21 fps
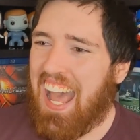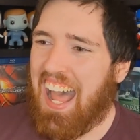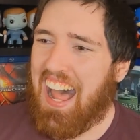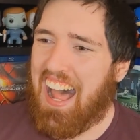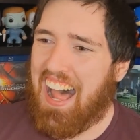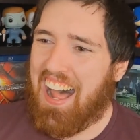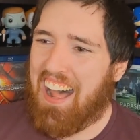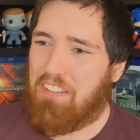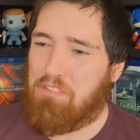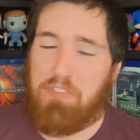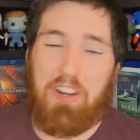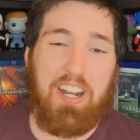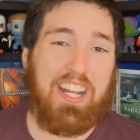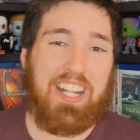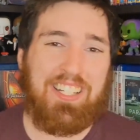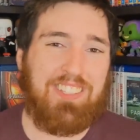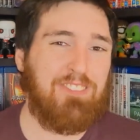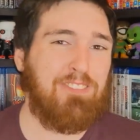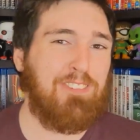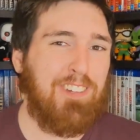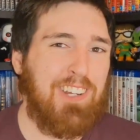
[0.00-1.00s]
But
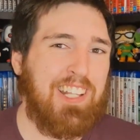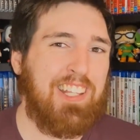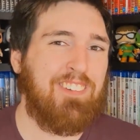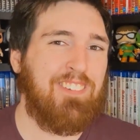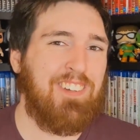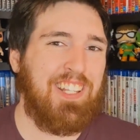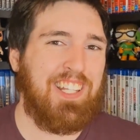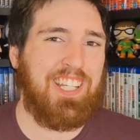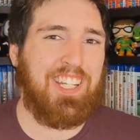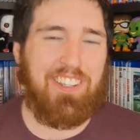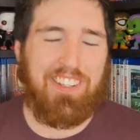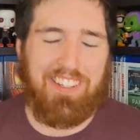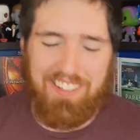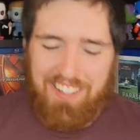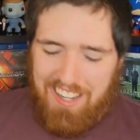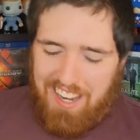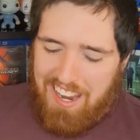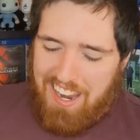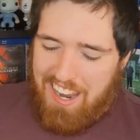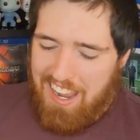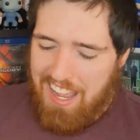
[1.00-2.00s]
it's really, really good.